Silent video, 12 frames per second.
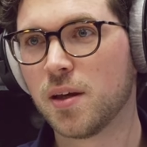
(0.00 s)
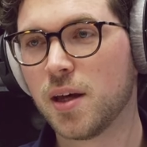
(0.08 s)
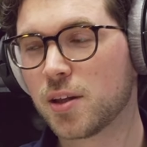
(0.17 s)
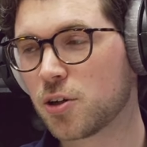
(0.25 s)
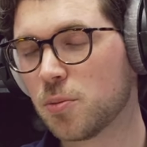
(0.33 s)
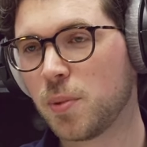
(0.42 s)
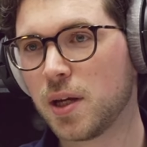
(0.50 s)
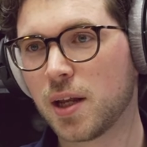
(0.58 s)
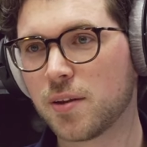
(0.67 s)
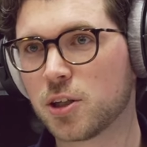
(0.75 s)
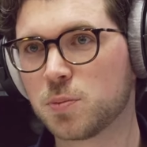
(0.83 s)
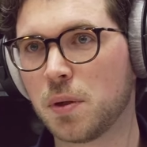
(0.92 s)
It could be
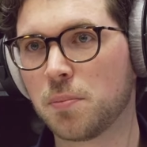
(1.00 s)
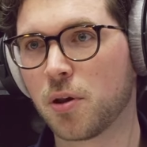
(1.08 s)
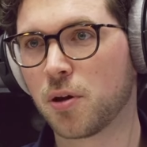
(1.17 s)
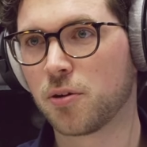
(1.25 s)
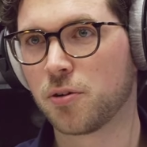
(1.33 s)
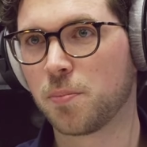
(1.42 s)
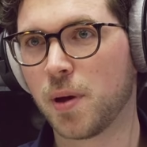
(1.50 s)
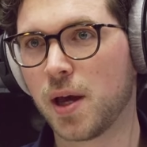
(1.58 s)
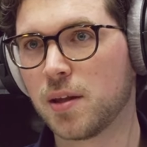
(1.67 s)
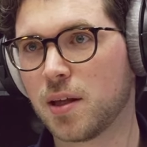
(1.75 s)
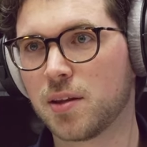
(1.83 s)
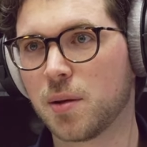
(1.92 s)
that those people are
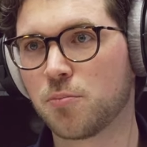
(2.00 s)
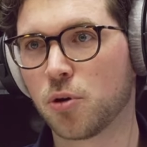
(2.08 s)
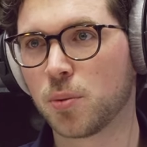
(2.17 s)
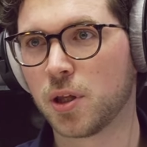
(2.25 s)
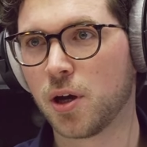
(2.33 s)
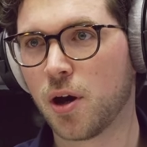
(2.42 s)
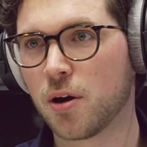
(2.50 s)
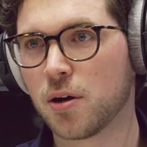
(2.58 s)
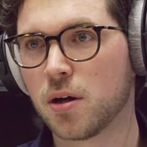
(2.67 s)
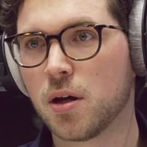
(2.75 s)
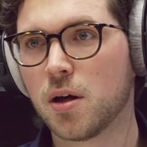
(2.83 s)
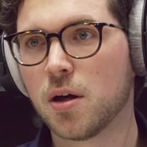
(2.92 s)
underpaid, and they probably are.
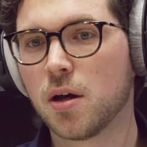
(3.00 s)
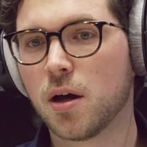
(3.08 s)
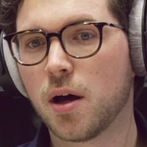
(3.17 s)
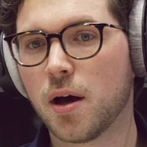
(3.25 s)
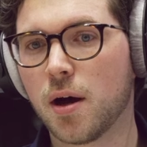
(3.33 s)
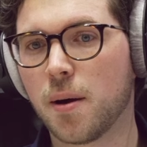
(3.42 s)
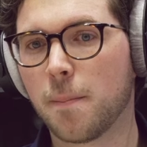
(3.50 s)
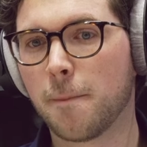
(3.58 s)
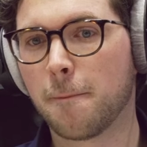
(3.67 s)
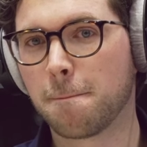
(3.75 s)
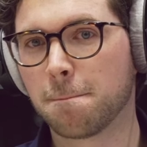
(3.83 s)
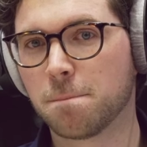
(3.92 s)

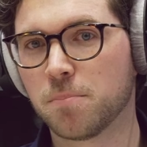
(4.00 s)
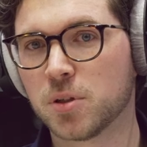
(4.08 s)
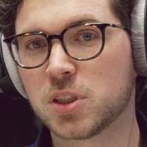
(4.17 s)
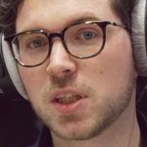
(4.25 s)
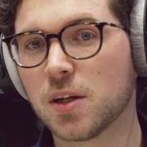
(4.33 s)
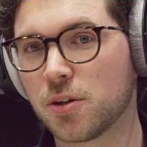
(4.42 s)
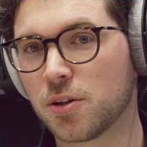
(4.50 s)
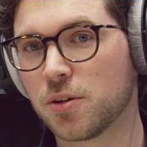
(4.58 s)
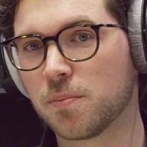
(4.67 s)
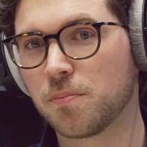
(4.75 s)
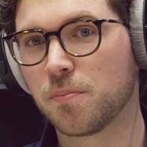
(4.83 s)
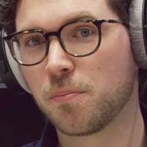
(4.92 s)
But
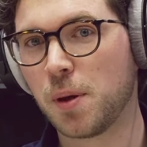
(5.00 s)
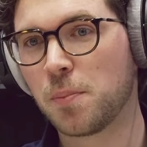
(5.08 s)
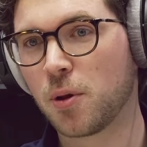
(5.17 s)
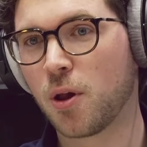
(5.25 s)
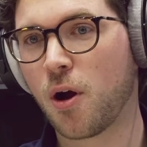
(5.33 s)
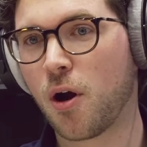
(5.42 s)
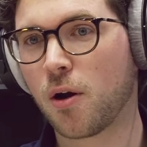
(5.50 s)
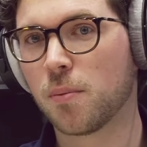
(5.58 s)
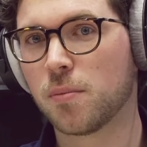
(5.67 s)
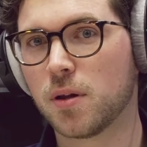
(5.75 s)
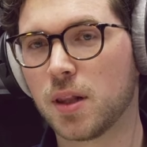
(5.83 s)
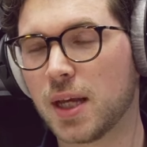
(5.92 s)
still, people are
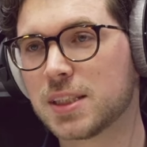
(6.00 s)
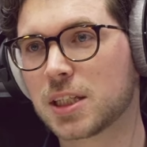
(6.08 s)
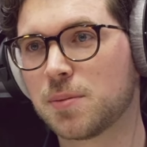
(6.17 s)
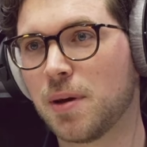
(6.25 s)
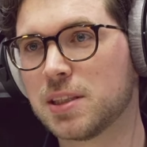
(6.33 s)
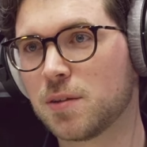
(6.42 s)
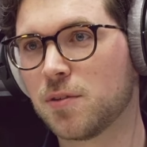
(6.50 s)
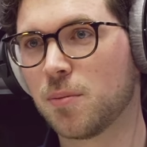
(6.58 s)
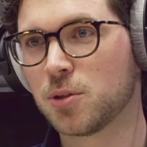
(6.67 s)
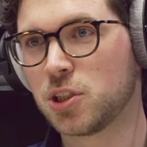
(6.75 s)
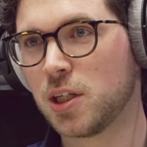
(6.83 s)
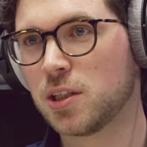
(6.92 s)
less expensive than
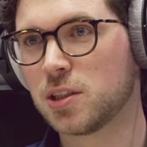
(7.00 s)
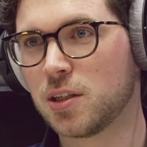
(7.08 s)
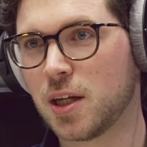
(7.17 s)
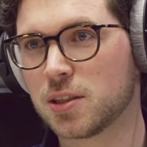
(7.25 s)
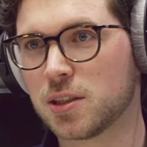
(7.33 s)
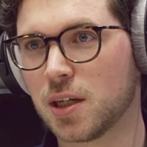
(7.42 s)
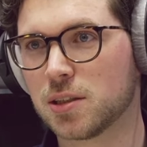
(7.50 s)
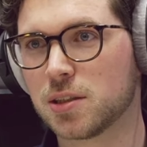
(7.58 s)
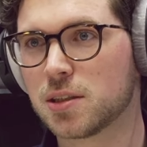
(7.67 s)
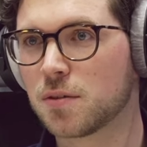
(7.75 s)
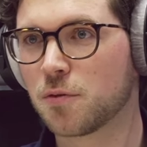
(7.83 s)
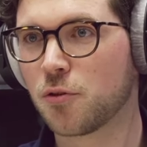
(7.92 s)
machines in that
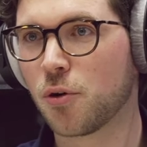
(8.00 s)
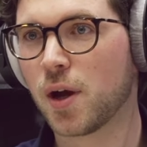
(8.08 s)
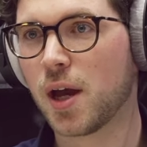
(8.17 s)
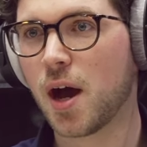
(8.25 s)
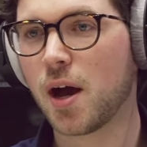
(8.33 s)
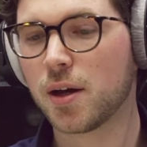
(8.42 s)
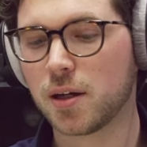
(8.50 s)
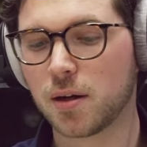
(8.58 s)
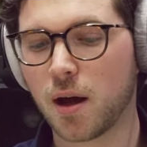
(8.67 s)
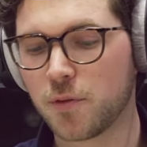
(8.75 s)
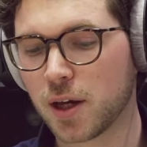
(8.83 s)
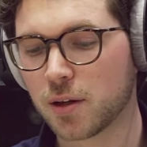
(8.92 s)
sense. For AI,
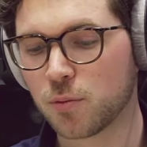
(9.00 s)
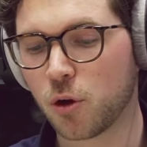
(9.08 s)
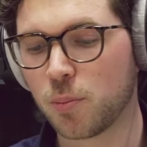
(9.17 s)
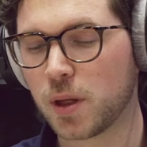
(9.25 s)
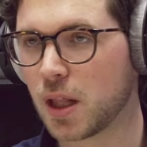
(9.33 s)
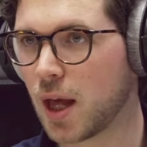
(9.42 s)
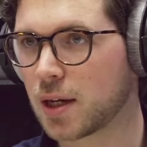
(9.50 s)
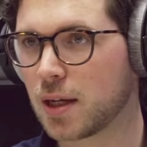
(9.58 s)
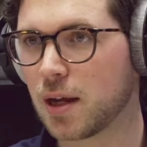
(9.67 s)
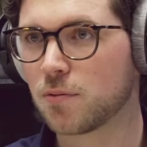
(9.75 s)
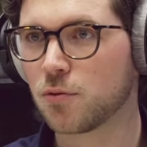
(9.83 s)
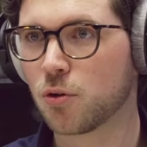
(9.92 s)
I think it will be like
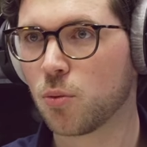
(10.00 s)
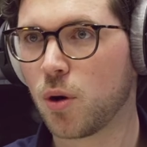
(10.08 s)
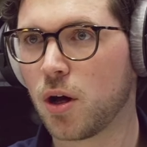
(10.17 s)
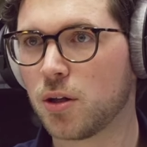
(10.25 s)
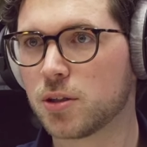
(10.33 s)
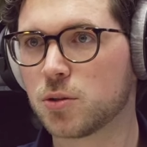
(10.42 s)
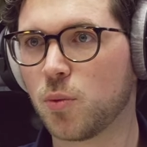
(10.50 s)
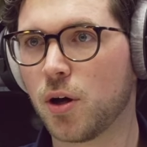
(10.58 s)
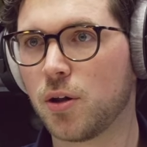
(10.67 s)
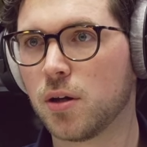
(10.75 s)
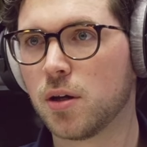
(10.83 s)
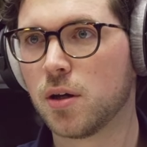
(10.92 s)
that for a while as well.